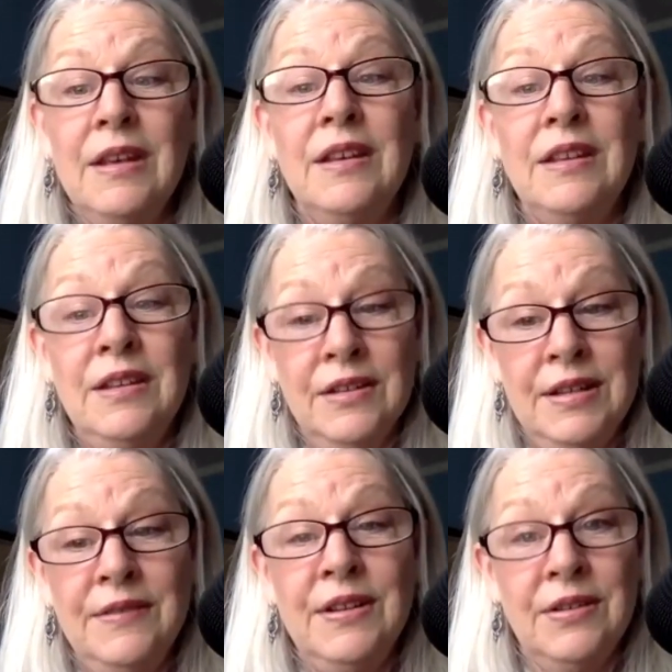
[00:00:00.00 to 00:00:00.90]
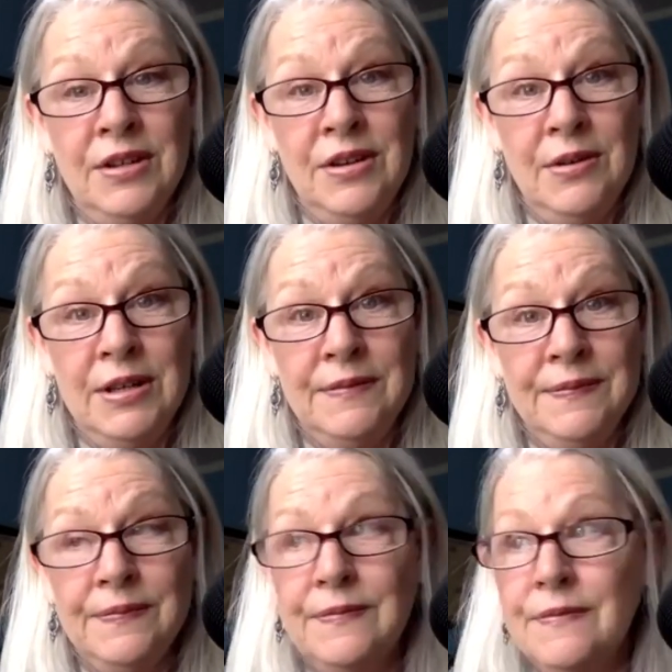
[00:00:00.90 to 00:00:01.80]
you'll definitely know it.
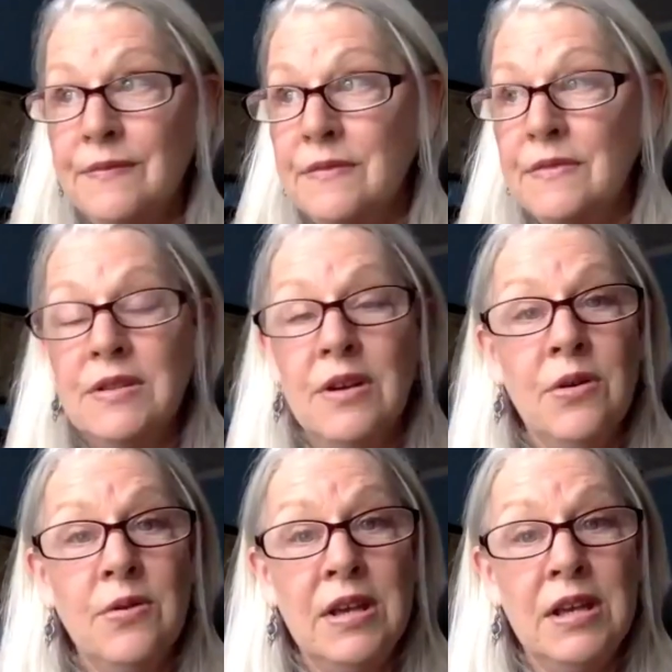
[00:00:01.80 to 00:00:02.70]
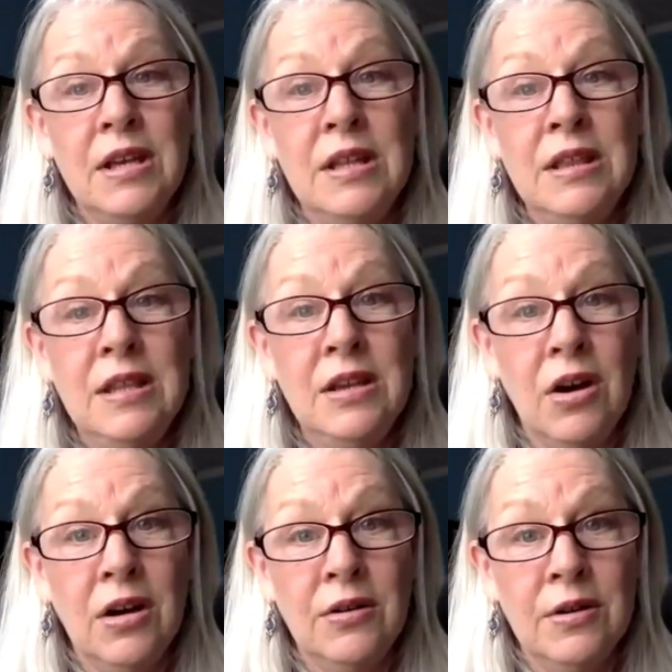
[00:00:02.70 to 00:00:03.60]
So in the
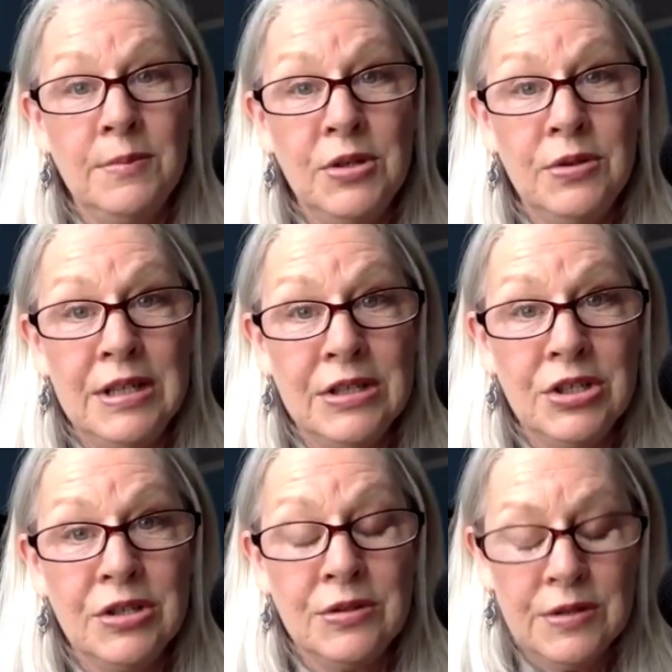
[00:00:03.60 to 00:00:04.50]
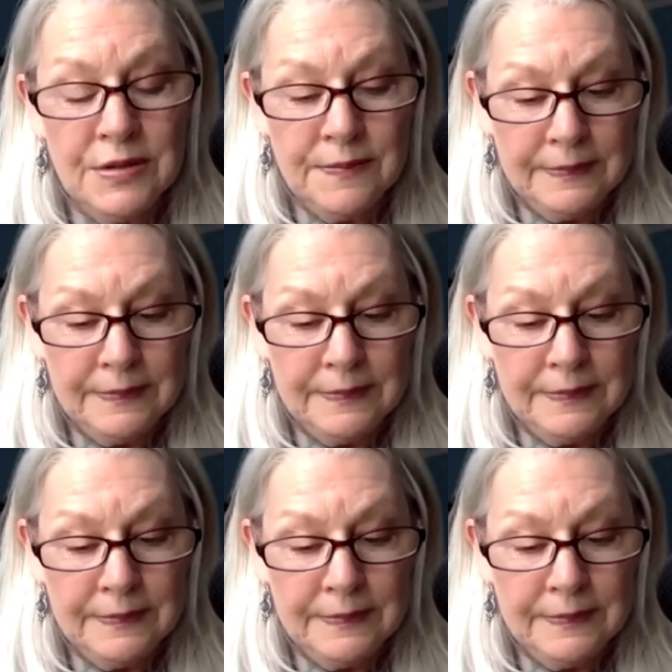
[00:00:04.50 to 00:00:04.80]
autoimmune issues,